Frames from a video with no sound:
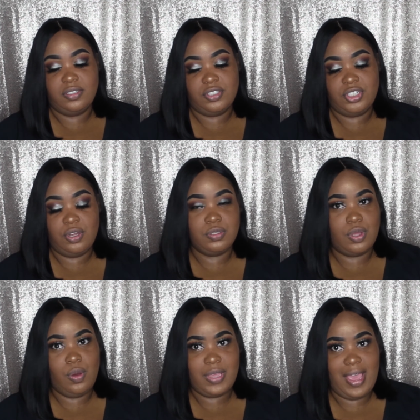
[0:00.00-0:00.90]
she
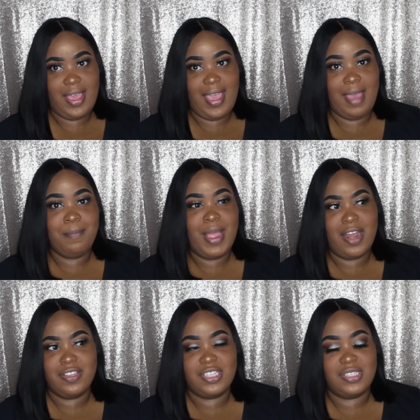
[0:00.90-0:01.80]
goes, okay. And
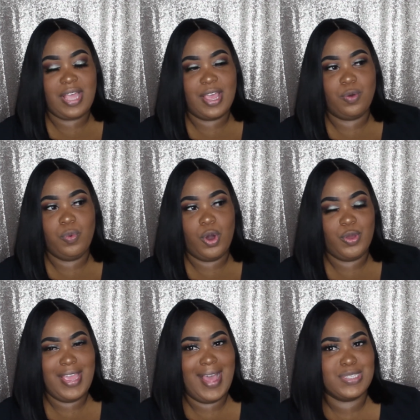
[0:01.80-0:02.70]
Paris is like,
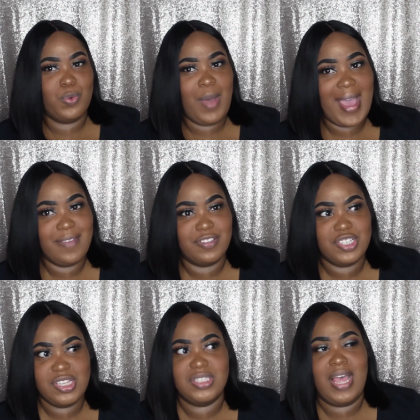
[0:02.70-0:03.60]
well, he has a wife.
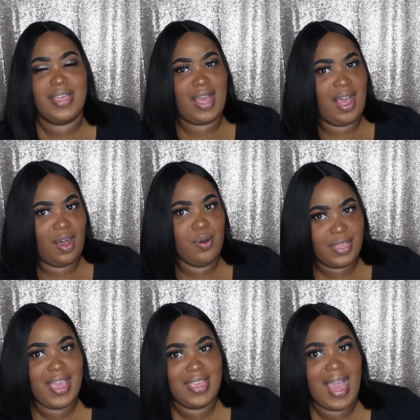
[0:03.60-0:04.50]
And she's like,
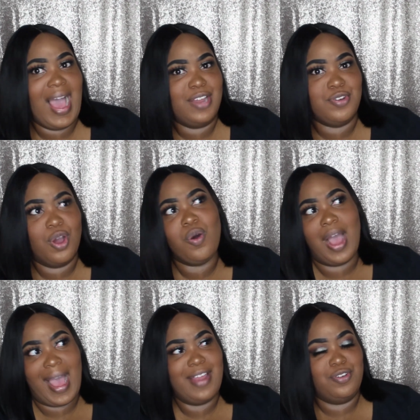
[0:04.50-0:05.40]
okay, yeah, I
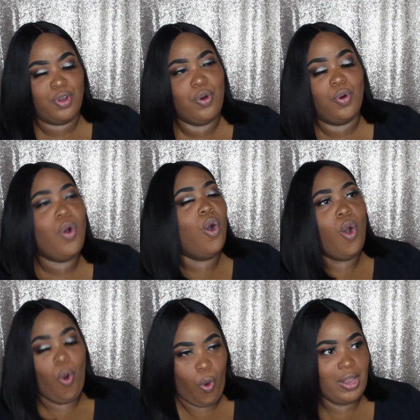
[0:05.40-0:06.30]
know. I know
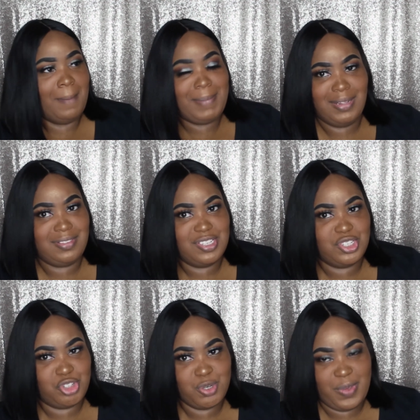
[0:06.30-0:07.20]
all about the
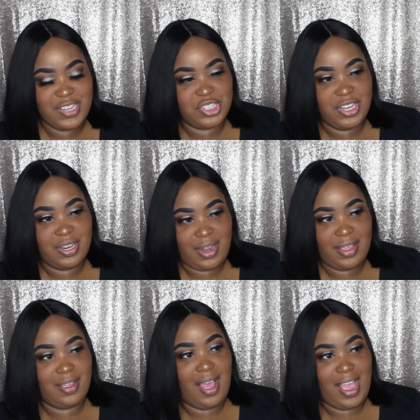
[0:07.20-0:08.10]
situation.
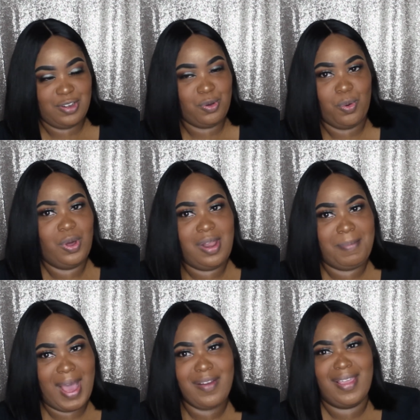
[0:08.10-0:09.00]
Like, I know all
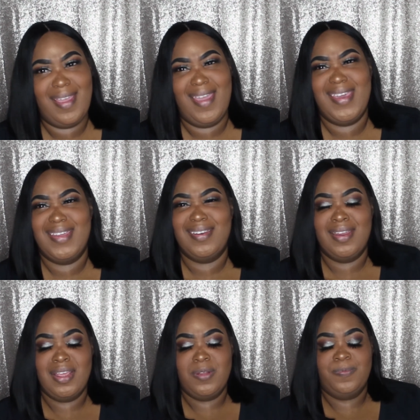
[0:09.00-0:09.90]
about it. And